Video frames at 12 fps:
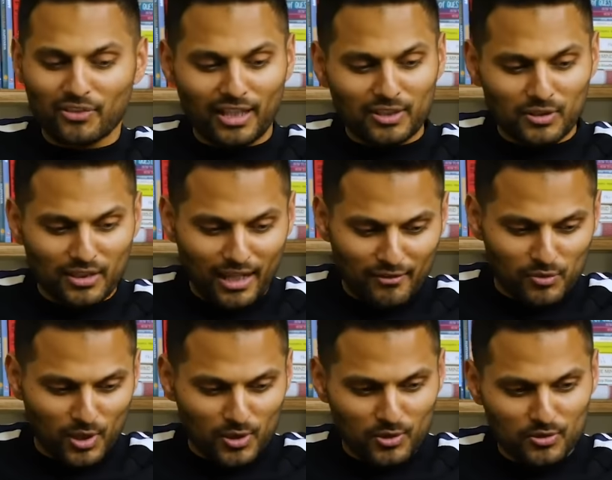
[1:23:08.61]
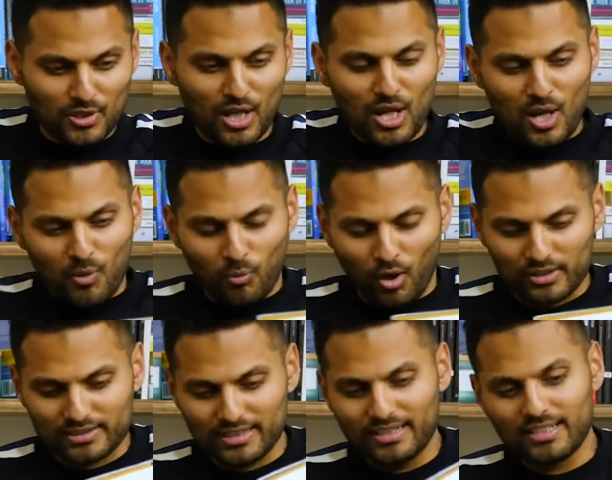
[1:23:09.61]
Thank you to everyone who's
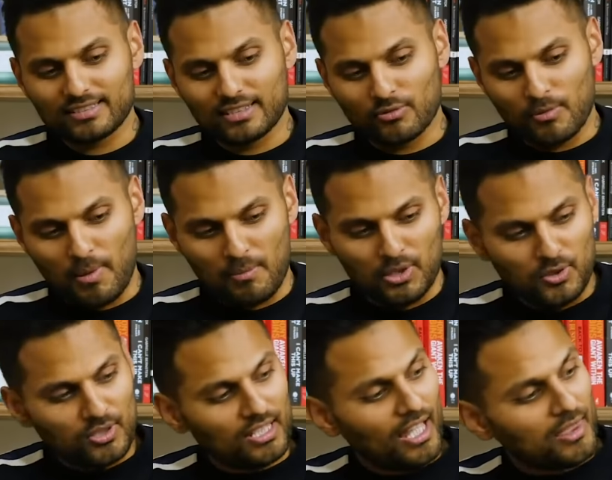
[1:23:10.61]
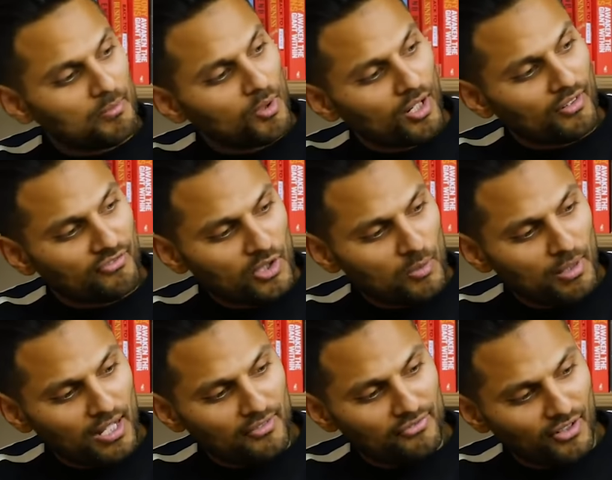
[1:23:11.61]
watched and listened. Remember, you can get the book, Feel
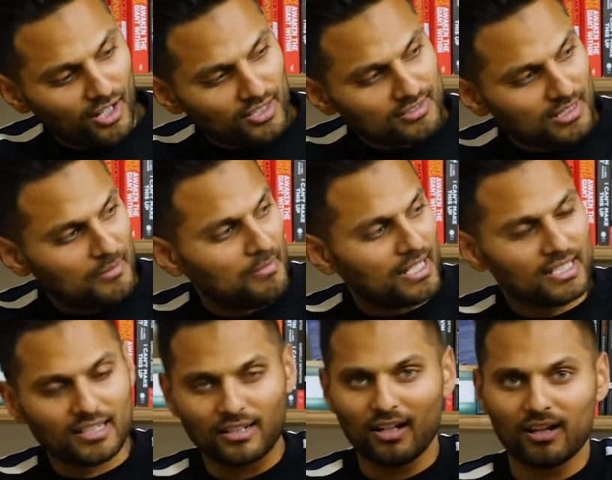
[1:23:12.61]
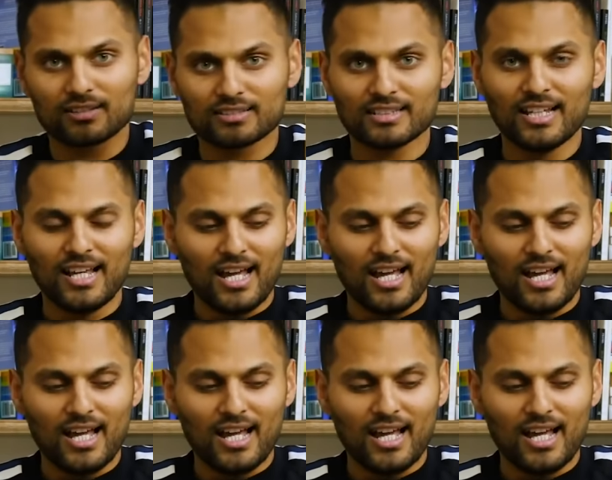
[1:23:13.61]
Better Fast, and Make It Last.